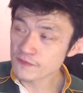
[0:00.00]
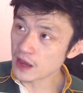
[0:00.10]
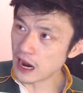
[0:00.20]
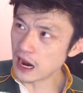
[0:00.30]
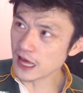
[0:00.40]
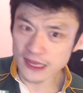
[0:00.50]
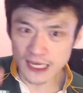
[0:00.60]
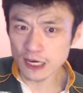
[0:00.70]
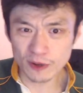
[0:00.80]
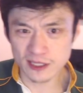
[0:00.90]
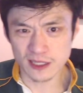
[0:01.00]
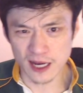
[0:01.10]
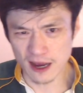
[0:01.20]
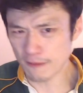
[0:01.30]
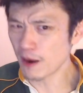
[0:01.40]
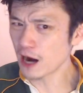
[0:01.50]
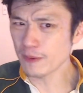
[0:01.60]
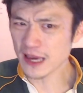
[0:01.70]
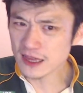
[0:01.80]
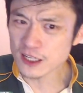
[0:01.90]
I think it was might have been
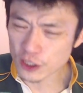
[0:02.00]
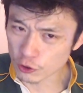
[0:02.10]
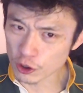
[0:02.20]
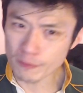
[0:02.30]
Ethan de Groot,